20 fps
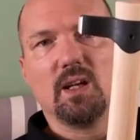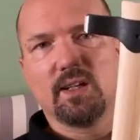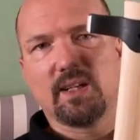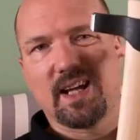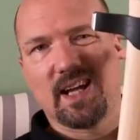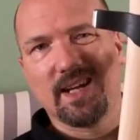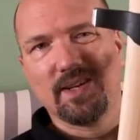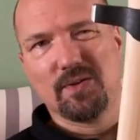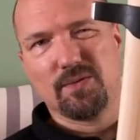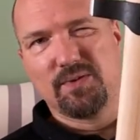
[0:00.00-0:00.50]

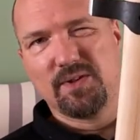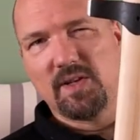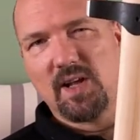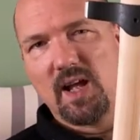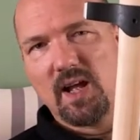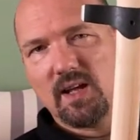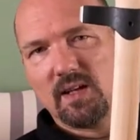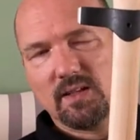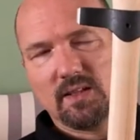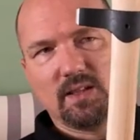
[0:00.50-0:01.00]
kind of an
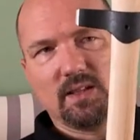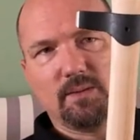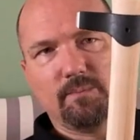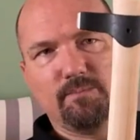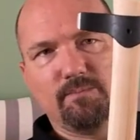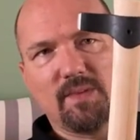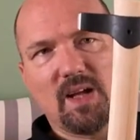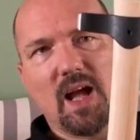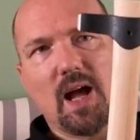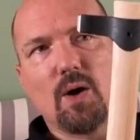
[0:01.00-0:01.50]

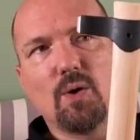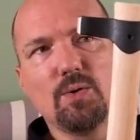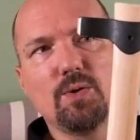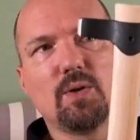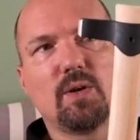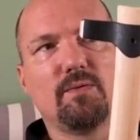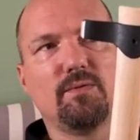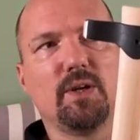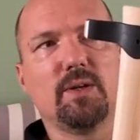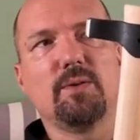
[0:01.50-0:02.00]
um,
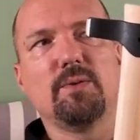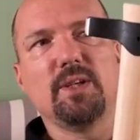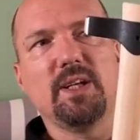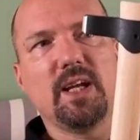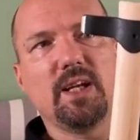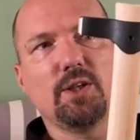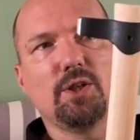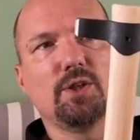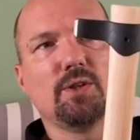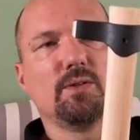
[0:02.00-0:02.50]
outdoor
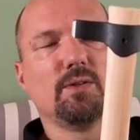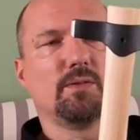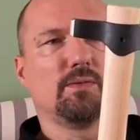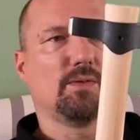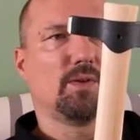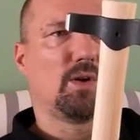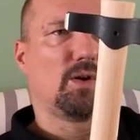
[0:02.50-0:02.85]
variation